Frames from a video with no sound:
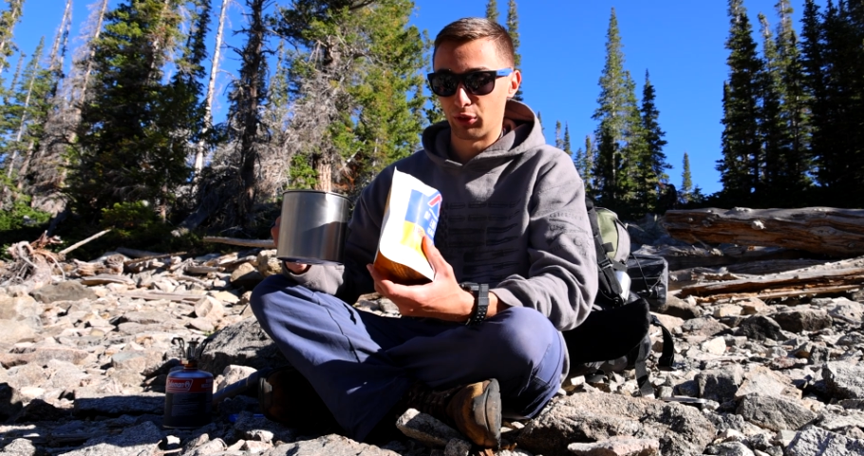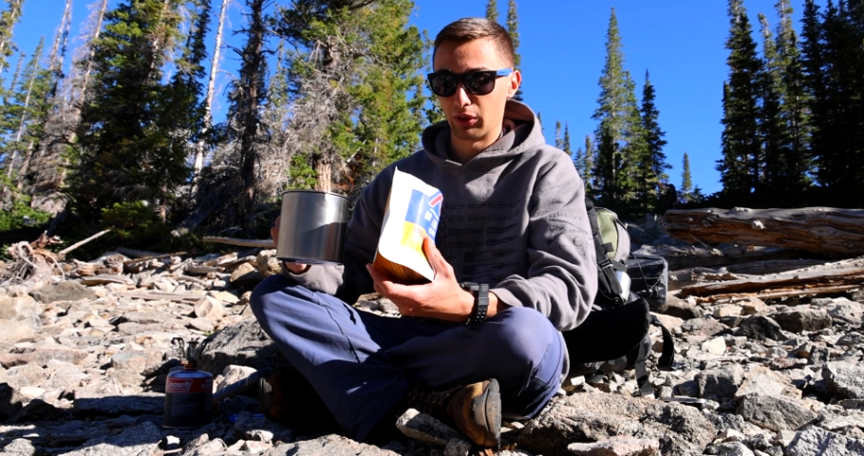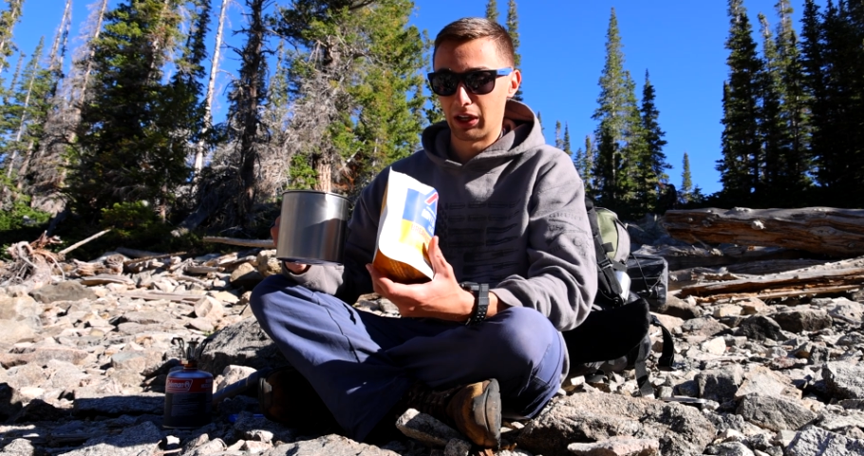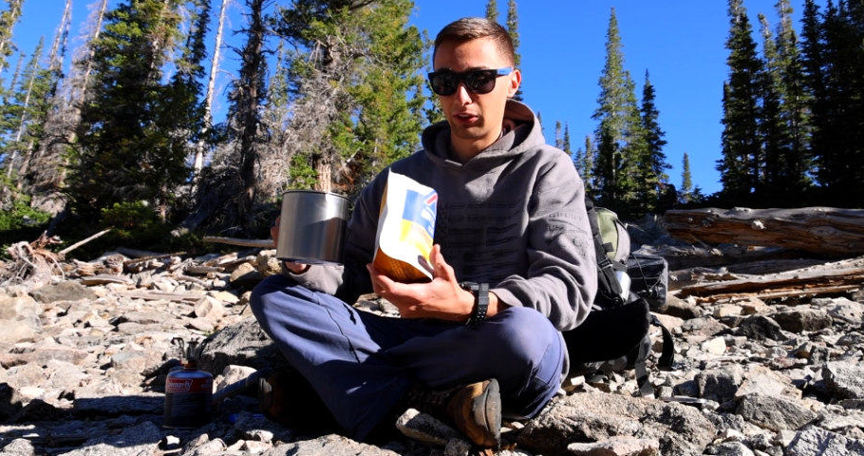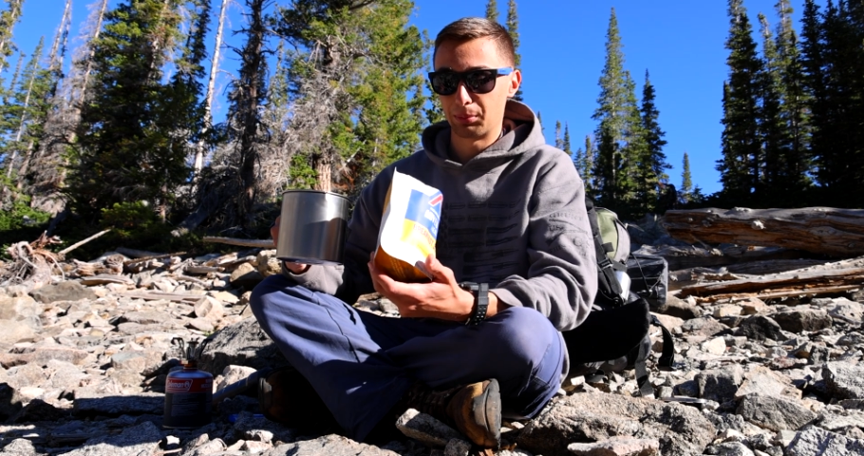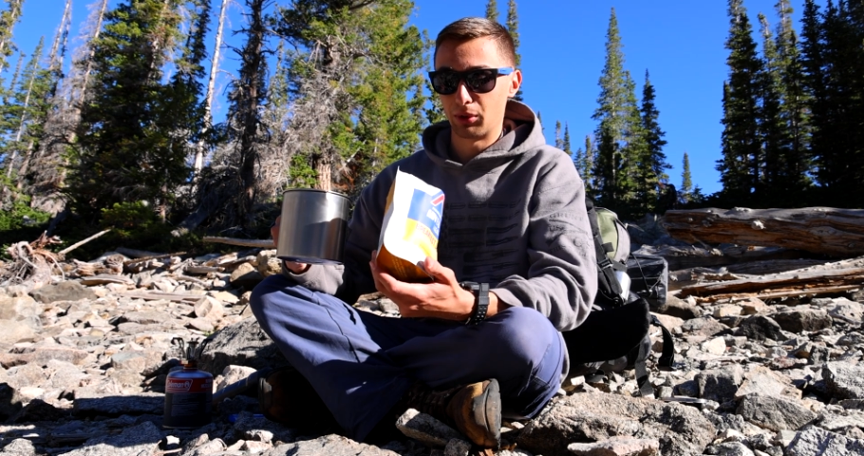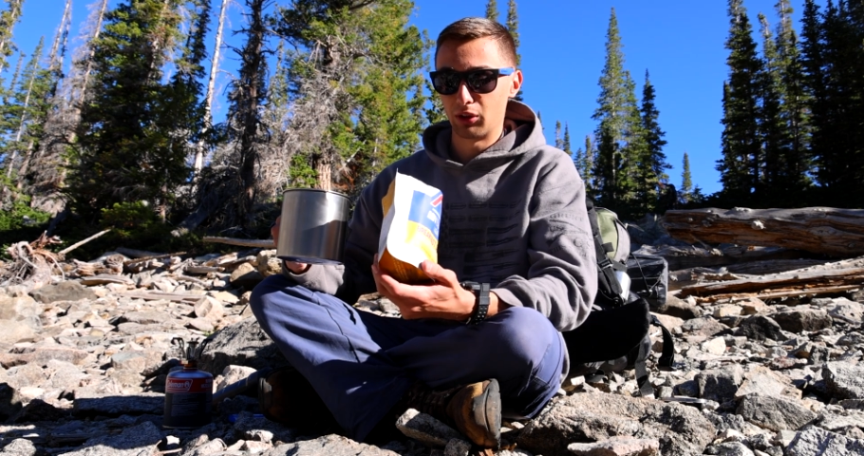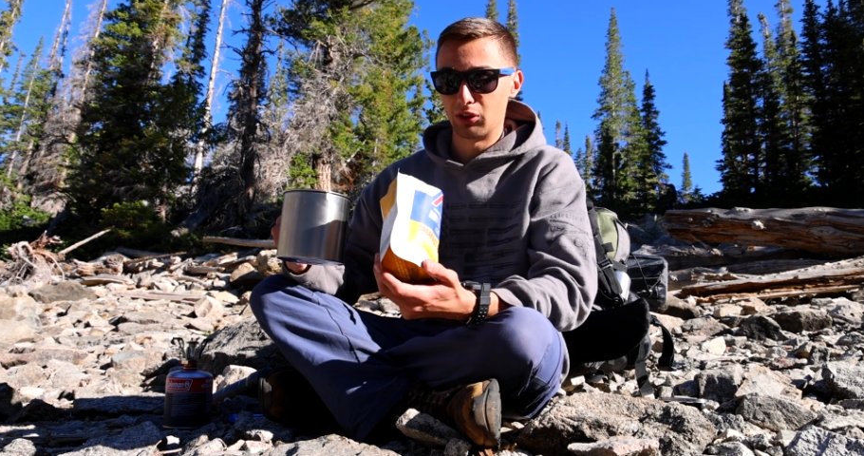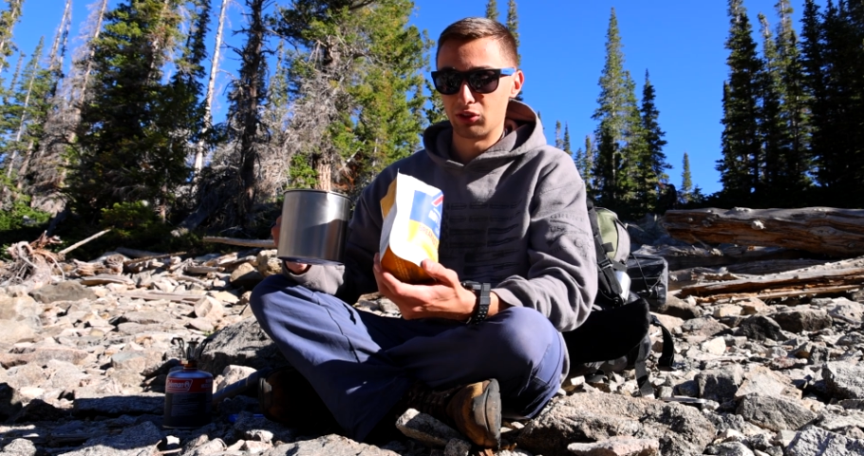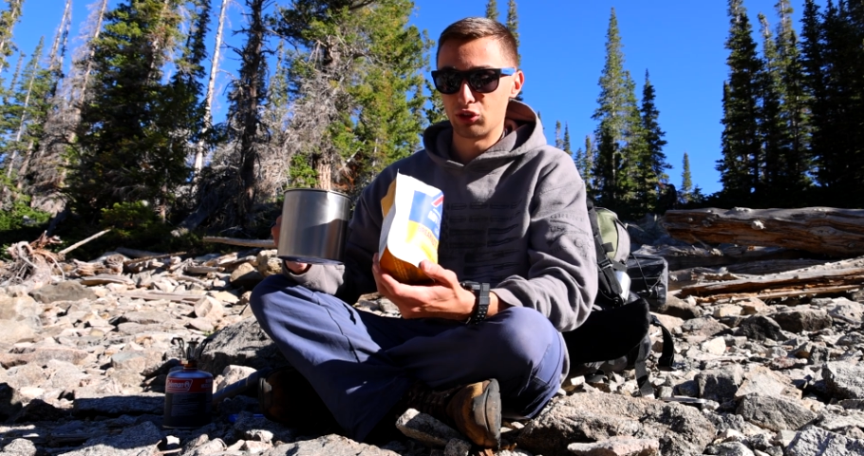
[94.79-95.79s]
not to put
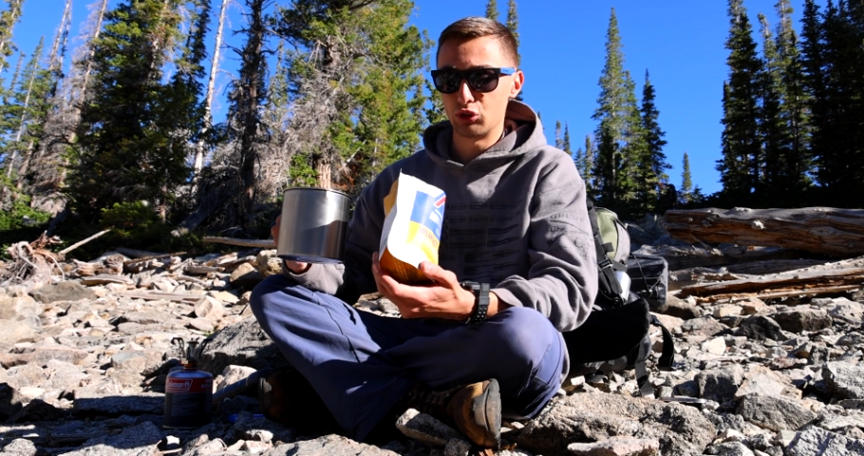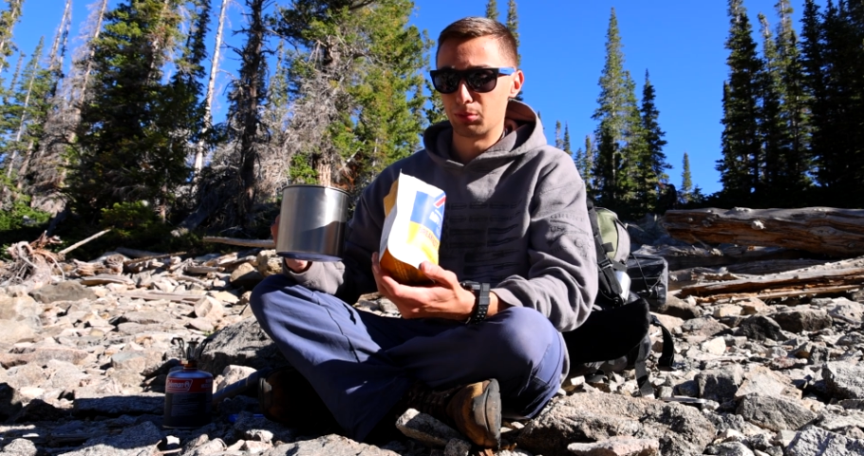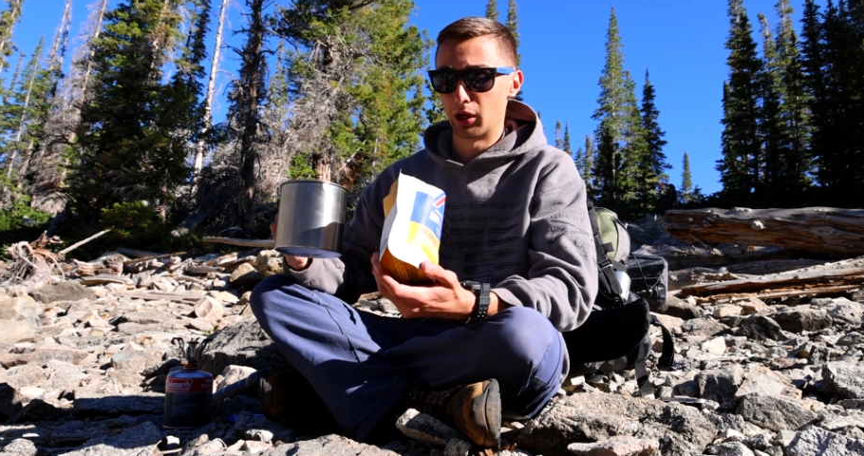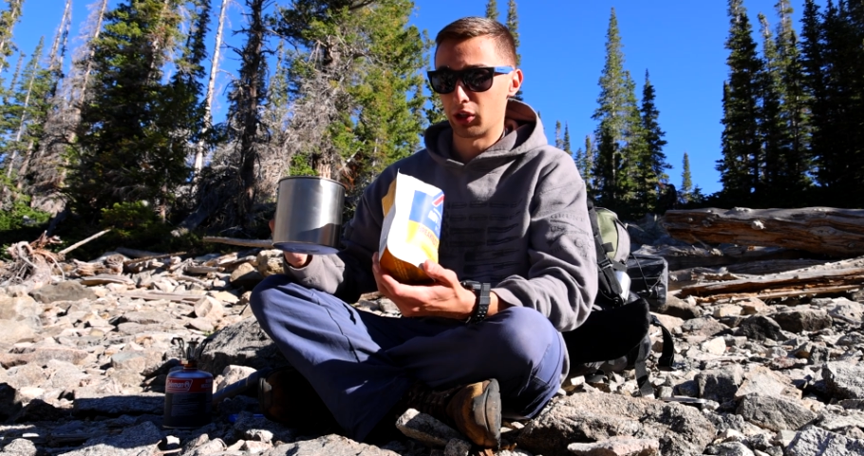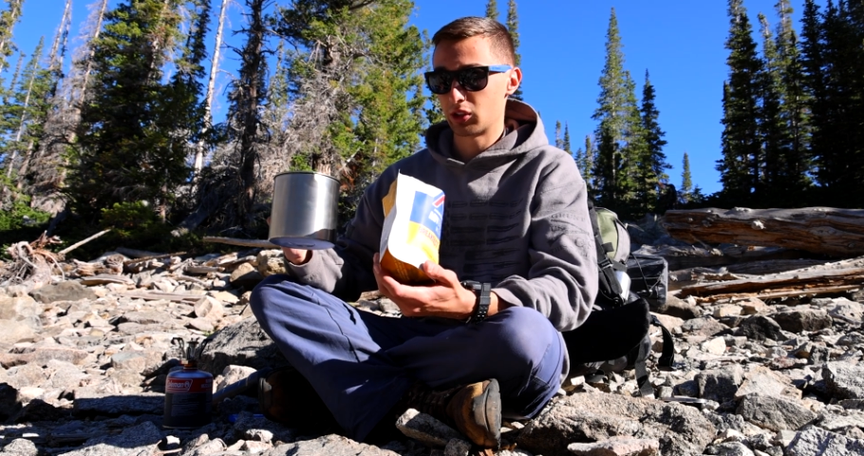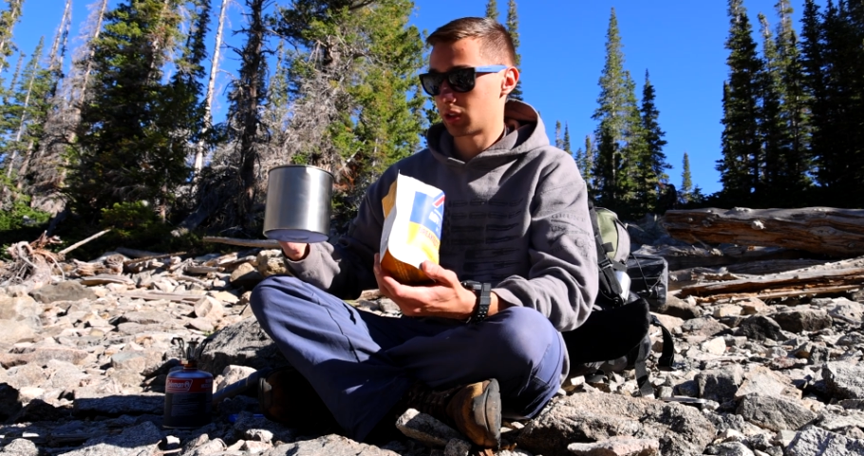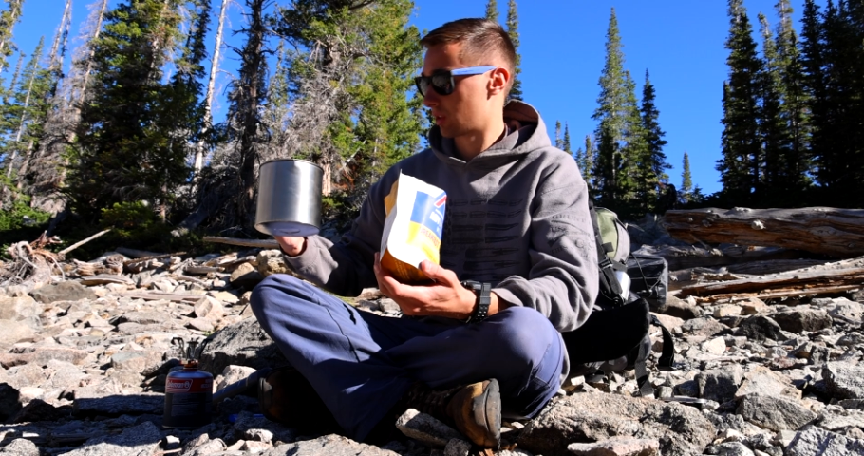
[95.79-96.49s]
in too much.